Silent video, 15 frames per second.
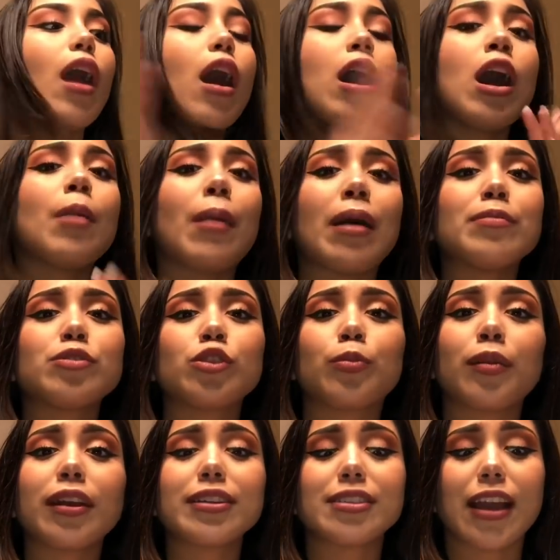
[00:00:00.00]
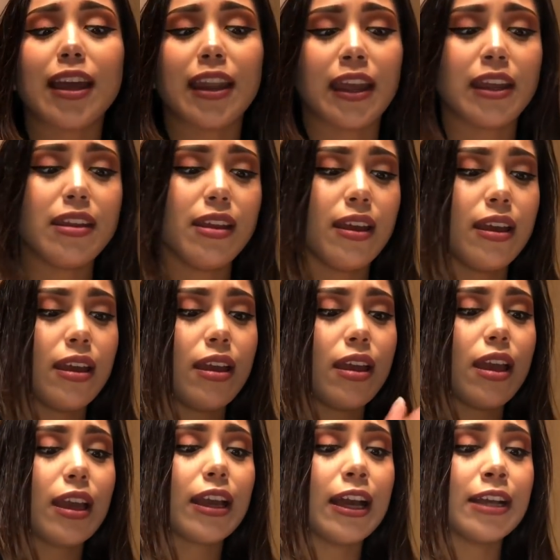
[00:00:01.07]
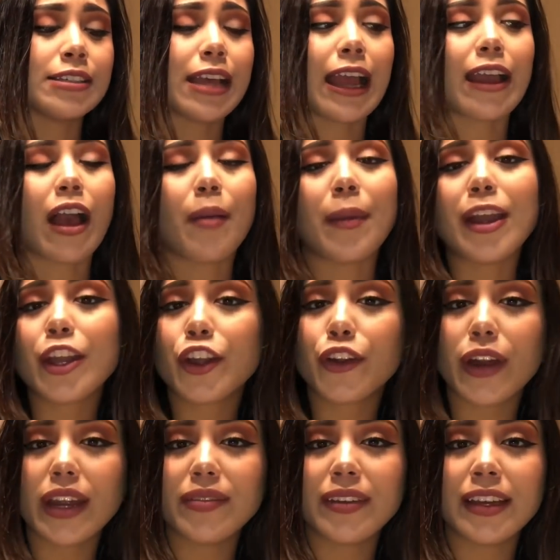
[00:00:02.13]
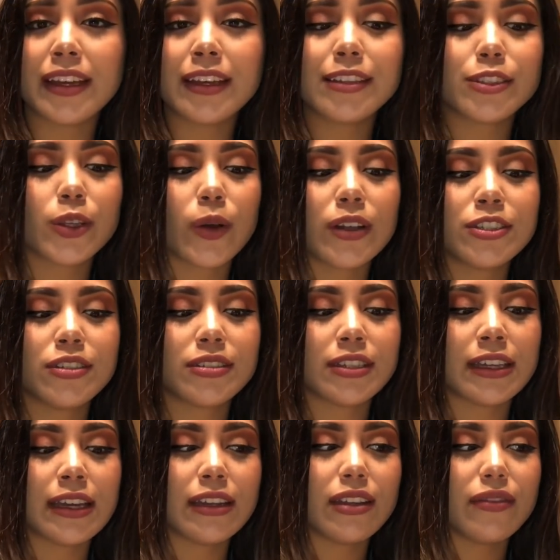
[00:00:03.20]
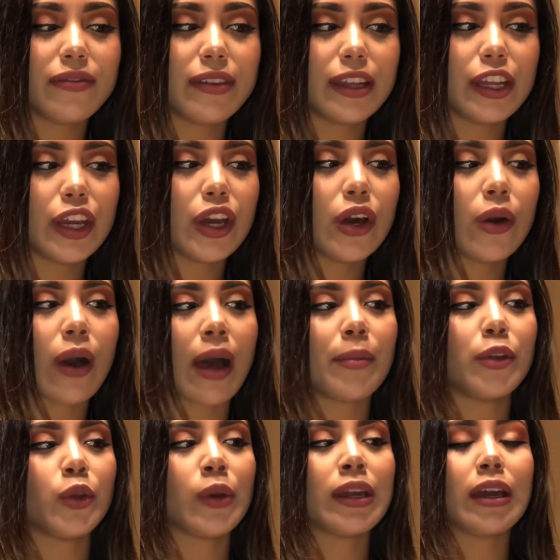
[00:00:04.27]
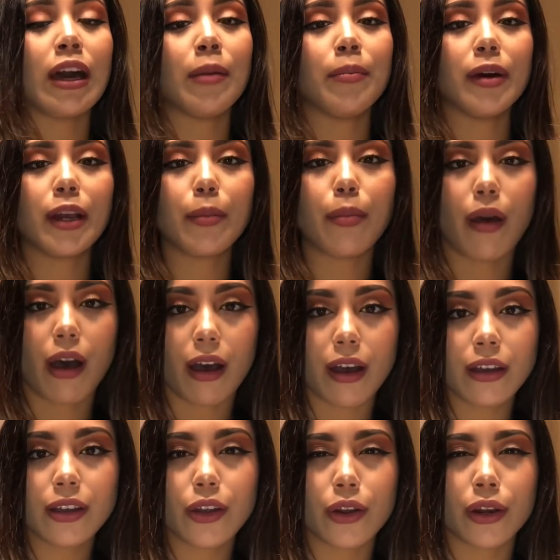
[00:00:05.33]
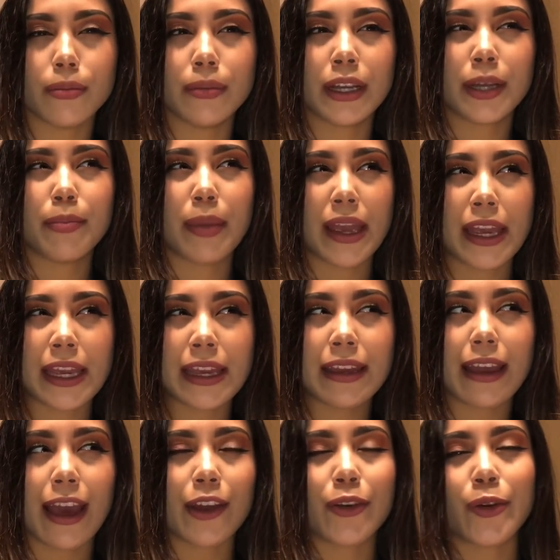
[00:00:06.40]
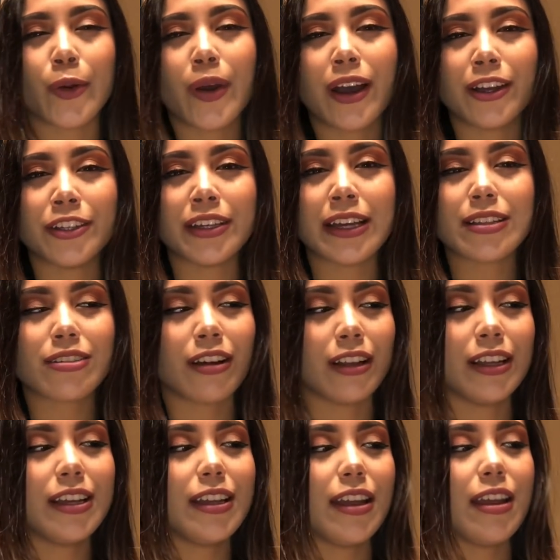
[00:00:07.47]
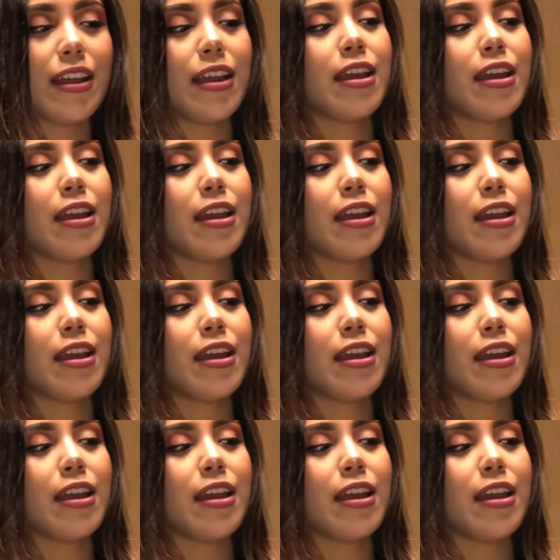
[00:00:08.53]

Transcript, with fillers: Um, I'm super excited because I got my craving. So as you see in the video, I'm doing a mukbang or a mukbang. I don't know how you guys call it.